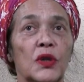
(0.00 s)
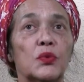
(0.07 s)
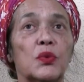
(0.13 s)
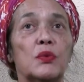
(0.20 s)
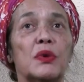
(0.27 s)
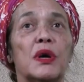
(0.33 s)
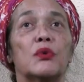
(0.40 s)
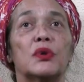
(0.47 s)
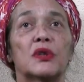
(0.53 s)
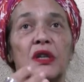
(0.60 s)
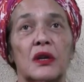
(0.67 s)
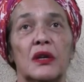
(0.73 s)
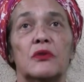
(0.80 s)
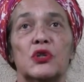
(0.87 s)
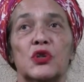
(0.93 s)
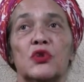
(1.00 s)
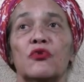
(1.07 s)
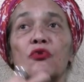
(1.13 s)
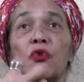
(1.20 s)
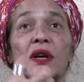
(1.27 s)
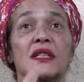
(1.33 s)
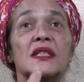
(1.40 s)
What will be our Declaration
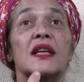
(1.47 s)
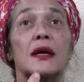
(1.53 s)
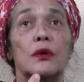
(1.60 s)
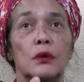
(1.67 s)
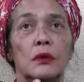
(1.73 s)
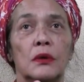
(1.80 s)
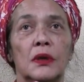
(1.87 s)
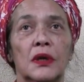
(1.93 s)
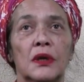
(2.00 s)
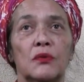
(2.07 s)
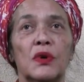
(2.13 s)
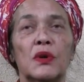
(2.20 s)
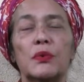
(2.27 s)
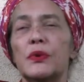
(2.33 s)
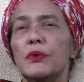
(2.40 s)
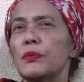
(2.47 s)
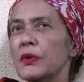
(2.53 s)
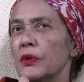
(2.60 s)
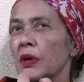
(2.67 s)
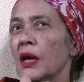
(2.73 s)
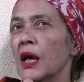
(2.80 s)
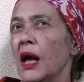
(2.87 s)
of Rights now? What will
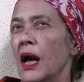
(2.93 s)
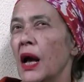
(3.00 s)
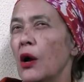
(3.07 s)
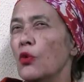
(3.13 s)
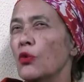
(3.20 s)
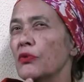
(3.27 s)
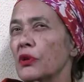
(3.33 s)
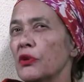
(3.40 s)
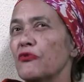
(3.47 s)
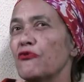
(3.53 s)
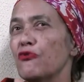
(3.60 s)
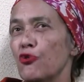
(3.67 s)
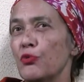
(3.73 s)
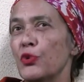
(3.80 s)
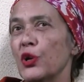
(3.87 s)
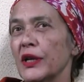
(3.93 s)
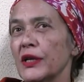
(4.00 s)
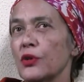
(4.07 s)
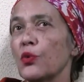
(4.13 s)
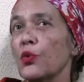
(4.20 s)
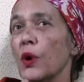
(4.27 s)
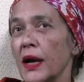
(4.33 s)
be, how will we
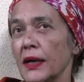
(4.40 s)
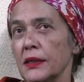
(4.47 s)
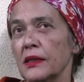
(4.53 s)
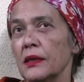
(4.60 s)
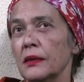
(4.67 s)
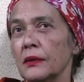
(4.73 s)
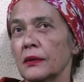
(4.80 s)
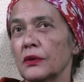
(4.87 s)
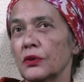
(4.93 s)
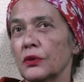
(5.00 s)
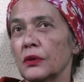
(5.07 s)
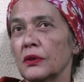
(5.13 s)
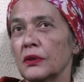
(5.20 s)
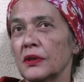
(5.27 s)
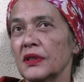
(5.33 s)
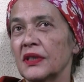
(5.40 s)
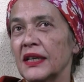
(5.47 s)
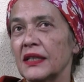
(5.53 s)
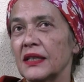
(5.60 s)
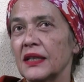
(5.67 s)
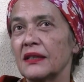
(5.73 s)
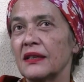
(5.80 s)
formulate the right,
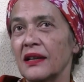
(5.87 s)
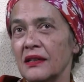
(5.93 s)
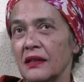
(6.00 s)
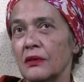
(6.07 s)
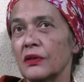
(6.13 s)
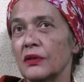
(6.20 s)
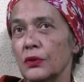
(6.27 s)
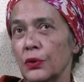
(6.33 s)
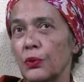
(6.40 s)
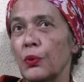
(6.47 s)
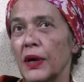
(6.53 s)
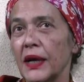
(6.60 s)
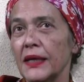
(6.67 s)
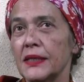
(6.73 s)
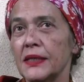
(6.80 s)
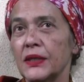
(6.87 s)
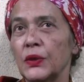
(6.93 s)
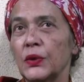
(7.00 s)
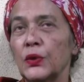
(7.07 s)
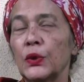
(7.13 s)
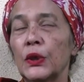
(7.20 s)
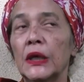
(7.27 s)
that are the right,
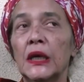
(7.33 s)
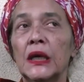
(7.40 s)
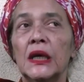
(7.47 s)
you know?